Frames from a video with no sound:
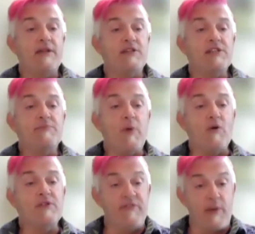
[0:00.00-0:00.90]

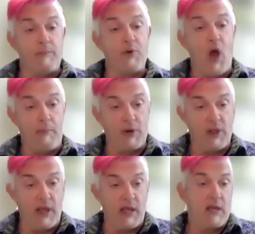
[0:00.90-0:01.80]
dispose of them
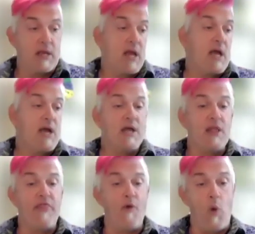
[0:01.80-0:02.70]
properly
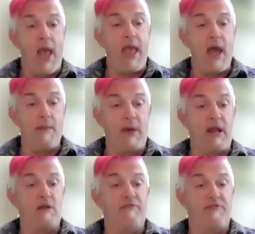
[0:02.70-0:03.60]
the way a
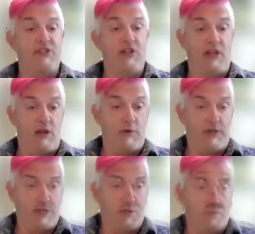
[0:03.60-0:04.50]
medical facility would
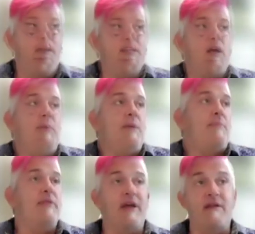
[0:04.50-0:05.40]
do. I tell
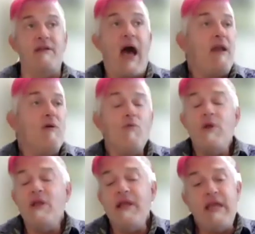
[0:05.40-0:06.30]
people that I don't
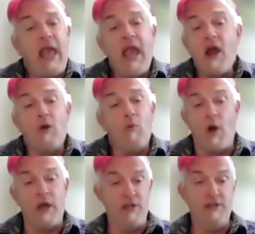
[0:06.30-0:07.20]
really care
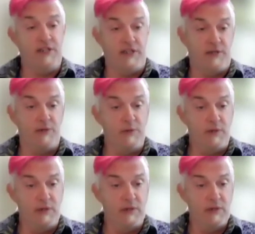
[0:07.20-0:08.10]
what you do,
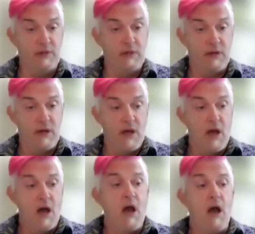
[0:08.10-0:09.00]

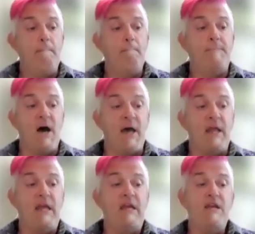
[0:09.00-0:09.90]
but
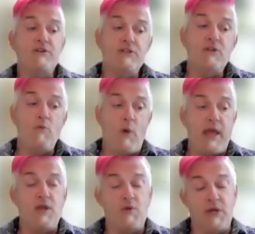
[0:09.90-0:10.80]
here's the way
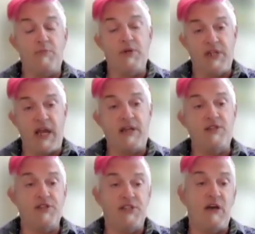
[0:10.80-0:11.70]
you can protect
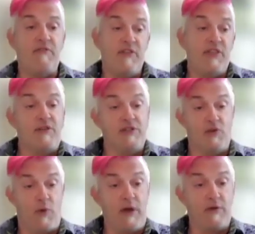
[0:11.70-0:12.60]
yourself and those
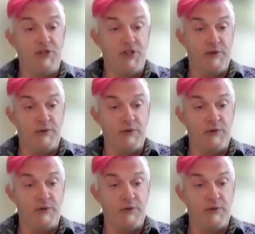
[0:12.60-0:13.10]
around you.